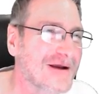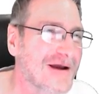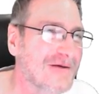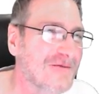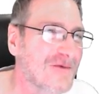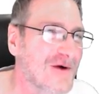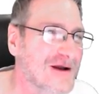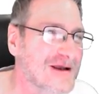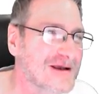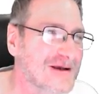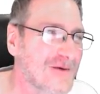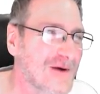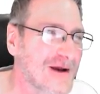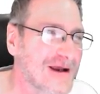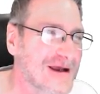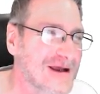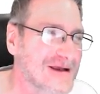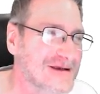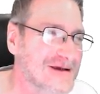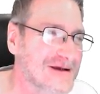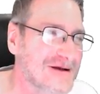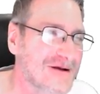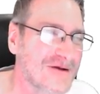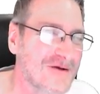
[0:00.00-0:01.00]
When it
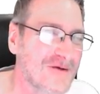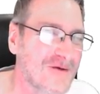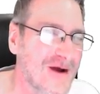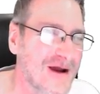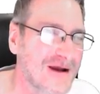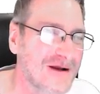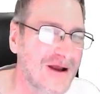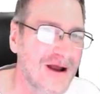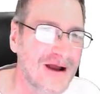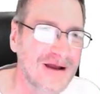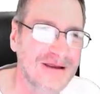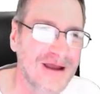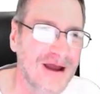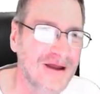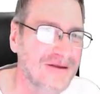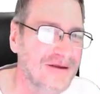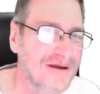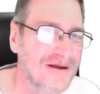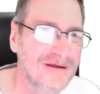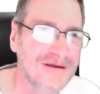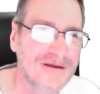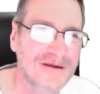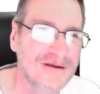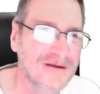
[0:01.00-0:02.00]
gets into the red like
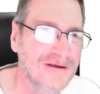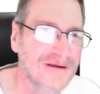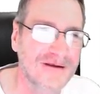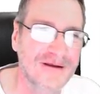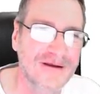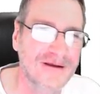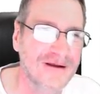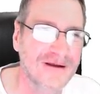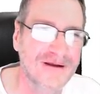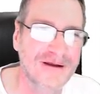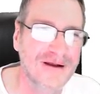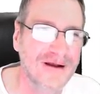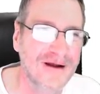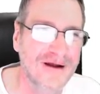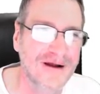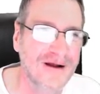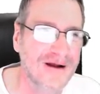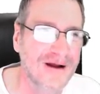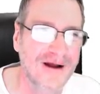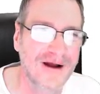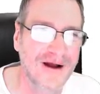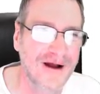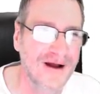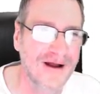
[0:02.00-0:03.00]
that, then
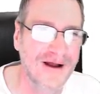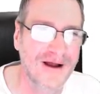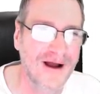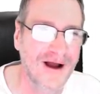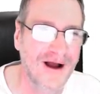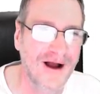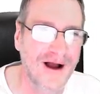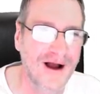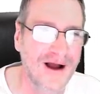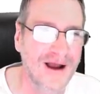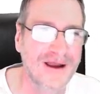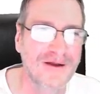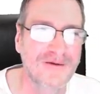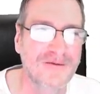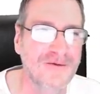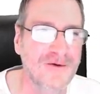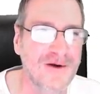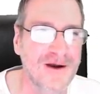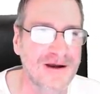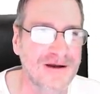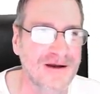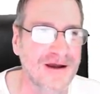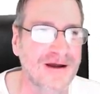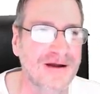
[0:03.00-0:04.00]
I get
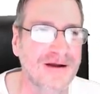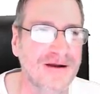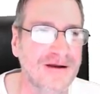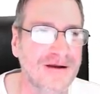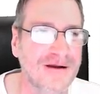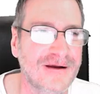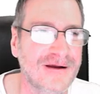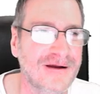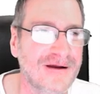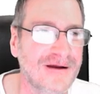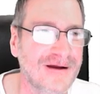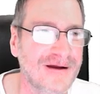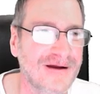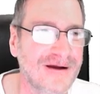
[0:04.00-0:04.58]
freaked out.